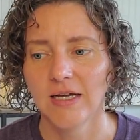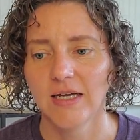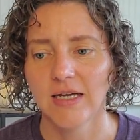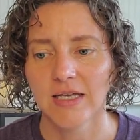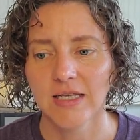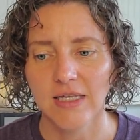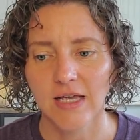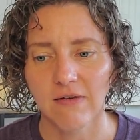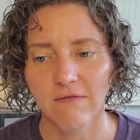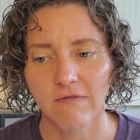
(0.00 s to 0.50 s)

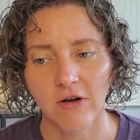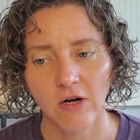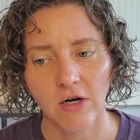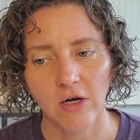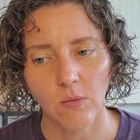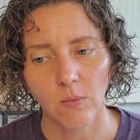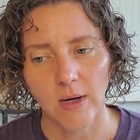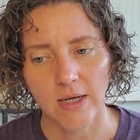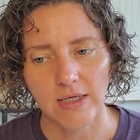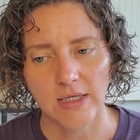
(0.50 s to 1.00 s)
is a
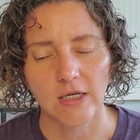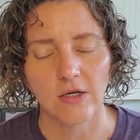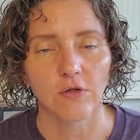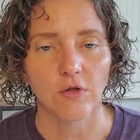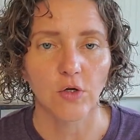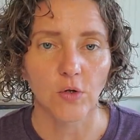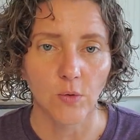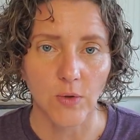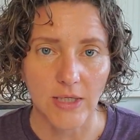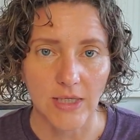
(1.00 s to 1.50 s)
very wise
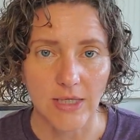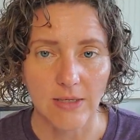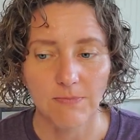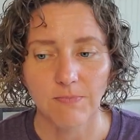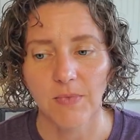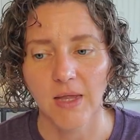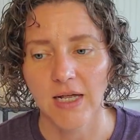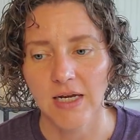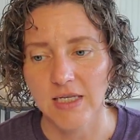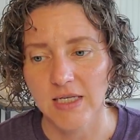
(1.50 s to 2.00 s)
health choice,
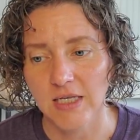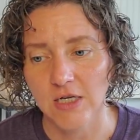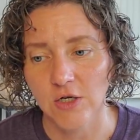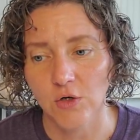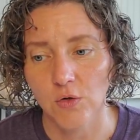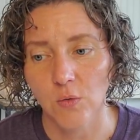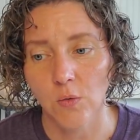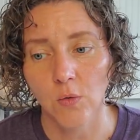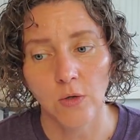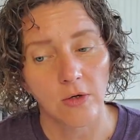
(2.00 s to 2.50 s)
and
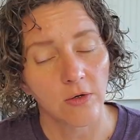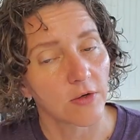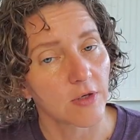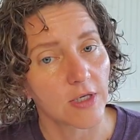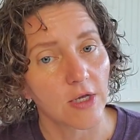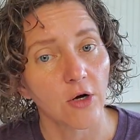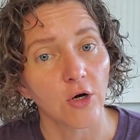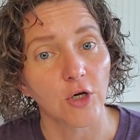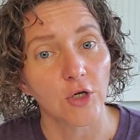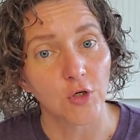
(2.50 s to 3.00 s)
essential
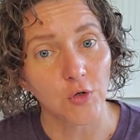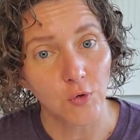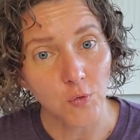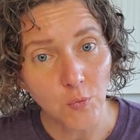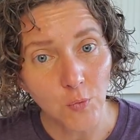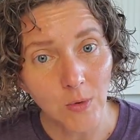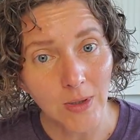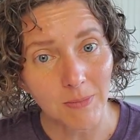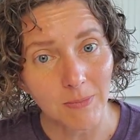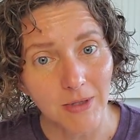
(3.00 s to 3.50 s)
oils are
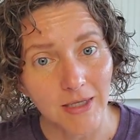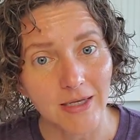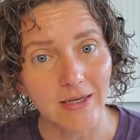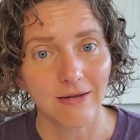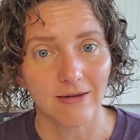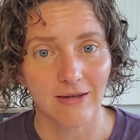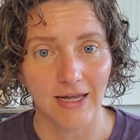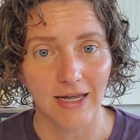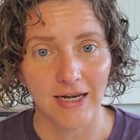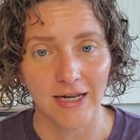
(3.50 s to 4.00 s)
extremely
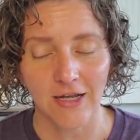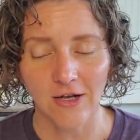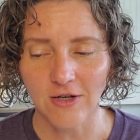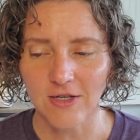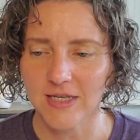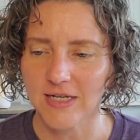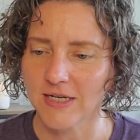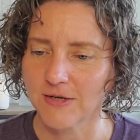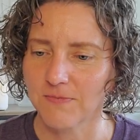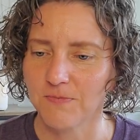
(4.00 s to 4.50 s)

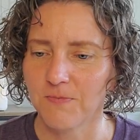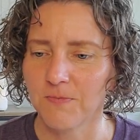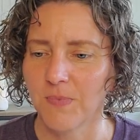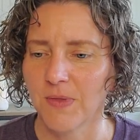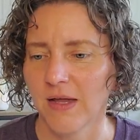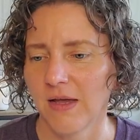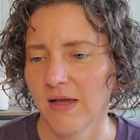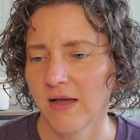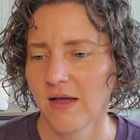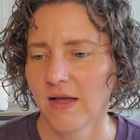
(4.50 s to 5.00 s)
antioxidant.
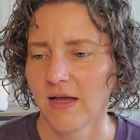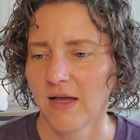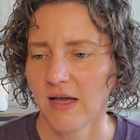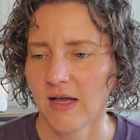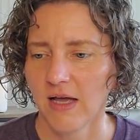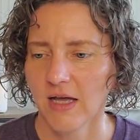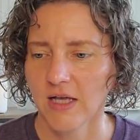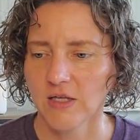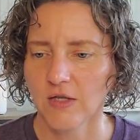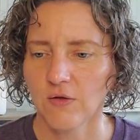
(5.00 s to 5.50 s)

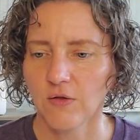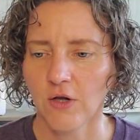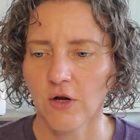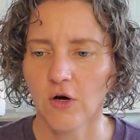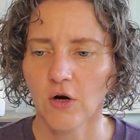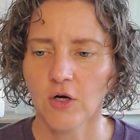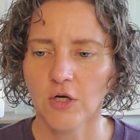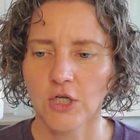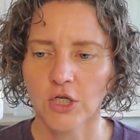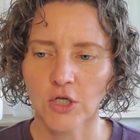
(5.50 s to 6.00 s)
So there
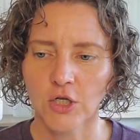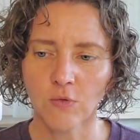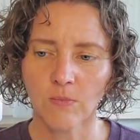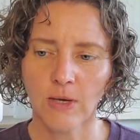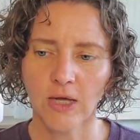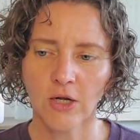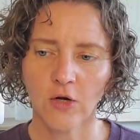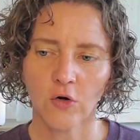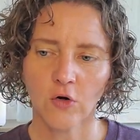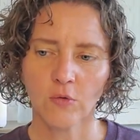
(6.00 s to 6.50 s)
are two
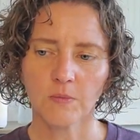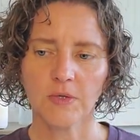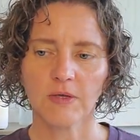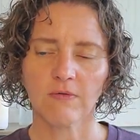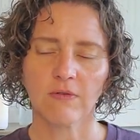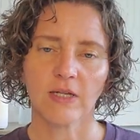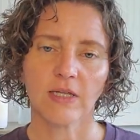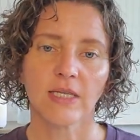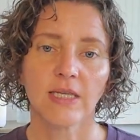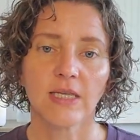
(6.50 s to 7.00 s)
main groups
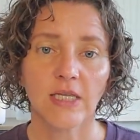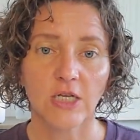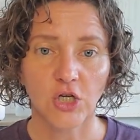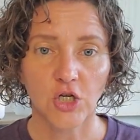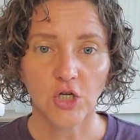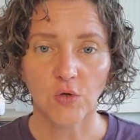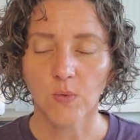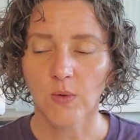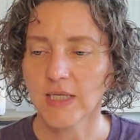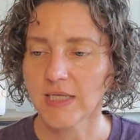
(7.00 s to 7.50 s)
of
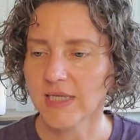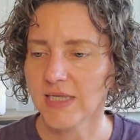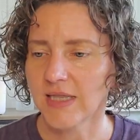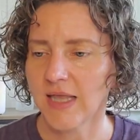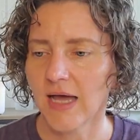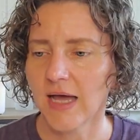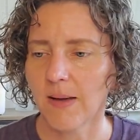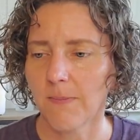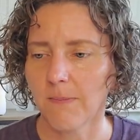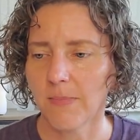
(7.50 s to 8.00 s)
constituents
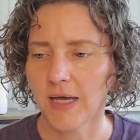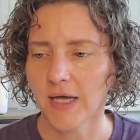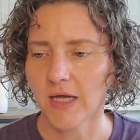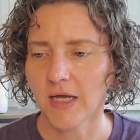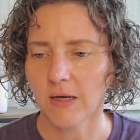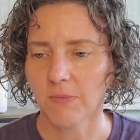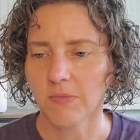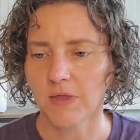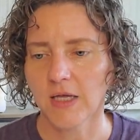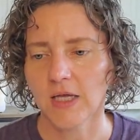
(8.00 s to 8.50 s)
that make
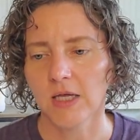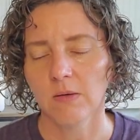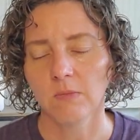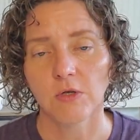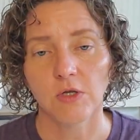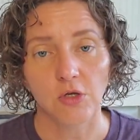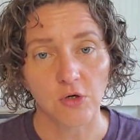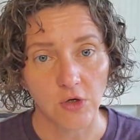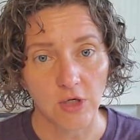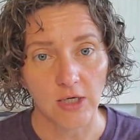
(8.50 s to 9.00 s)
up the
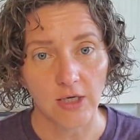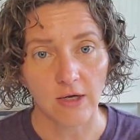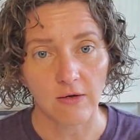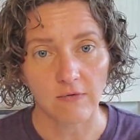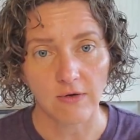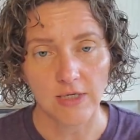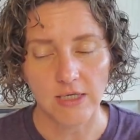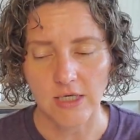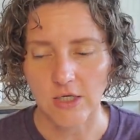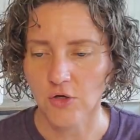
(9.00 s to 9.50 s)
chemistry of
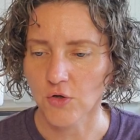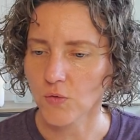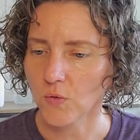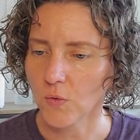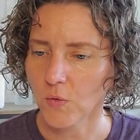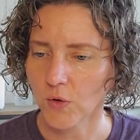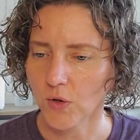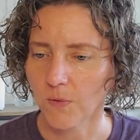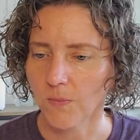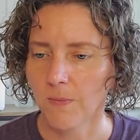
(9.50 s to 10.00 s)
an essential
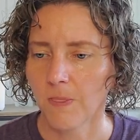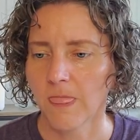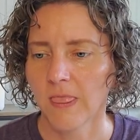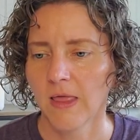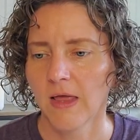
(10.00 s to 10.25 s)
oil.